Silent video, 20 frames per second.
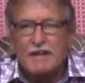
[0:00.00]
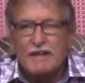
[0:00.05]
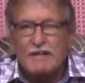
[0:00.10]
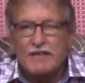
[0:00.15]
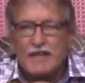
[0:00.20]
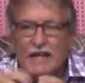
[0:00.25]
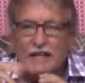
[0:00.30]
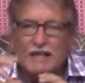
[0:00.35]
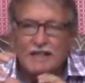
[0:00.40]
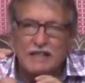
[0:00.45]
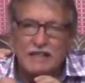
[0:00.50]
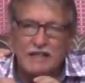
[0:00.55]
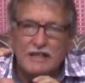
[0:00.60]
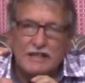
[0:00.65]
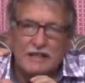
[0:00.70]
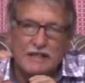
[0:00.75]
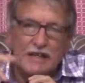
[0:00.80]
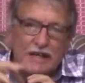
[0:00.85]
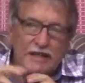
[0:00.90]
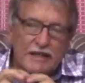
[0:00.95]
That
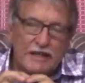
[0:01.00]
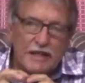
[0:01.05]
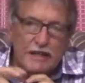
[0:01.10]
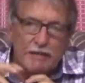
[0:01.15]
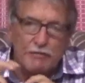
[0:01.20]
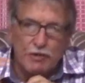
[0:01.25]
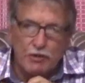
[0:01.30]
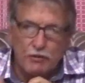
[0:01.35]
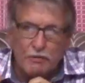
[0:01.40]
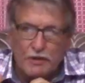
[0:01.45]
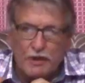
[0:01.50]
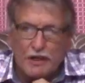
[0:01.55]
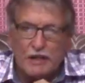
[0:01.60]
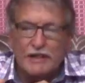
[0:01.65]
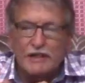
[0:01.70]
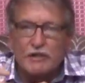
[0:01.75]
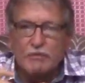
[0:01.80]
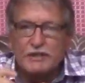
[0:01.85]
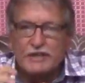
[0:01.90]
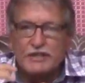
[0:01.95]
is a Hebrew
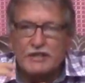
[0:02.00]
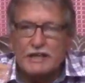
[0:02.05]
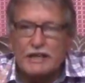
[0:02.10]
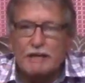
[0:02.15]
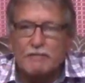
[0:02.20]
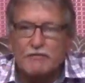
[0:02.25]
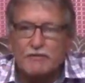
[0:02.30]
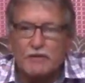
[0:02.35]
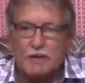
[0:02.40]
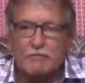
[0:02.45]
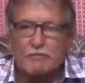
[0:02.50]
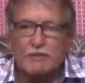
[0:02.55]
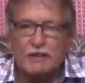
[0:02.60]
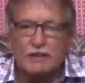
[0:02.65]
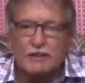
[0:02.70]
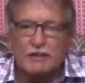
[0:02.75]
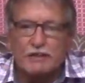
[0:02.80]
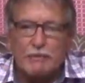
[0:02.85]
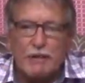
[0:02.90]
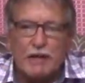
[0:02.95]
bride which come from the
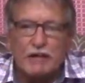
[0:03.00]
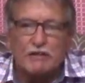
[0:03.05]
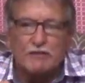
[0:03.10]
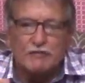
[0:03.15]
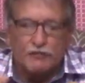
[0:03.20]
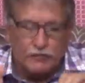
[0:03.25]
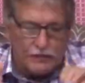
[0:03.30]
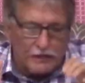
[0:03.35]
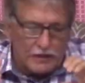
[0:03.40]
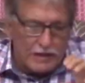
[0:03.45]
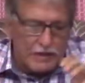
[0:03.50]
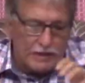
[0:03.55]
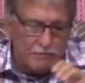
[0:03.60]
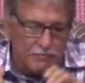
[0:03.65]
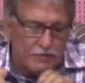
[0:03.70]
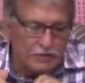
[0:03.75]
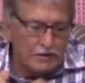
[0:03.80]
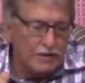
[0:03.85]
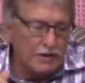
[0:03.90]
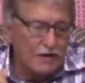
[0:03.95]
12
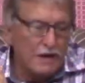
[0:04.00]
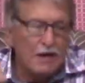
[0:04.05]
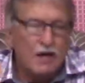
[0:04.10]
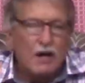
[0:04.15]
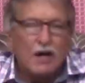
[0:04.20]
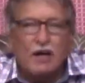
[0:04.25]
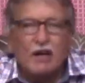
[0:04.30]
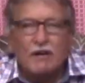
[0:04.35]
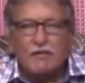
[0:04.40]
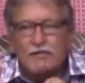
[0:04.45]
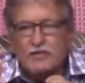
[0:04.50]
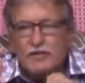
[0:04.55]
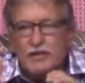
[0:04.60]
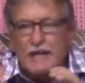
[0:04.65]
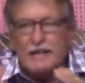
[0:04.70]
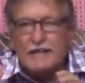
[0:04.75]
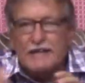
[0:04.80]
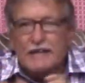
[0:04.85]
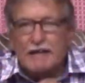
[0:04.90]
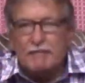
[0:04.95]
tribes of
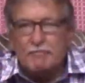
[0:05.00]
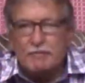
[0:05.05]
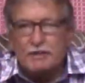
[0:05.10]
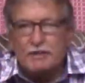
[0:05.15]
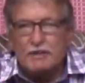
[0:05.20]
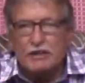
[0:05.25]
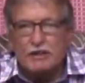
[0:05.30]
Jacob's,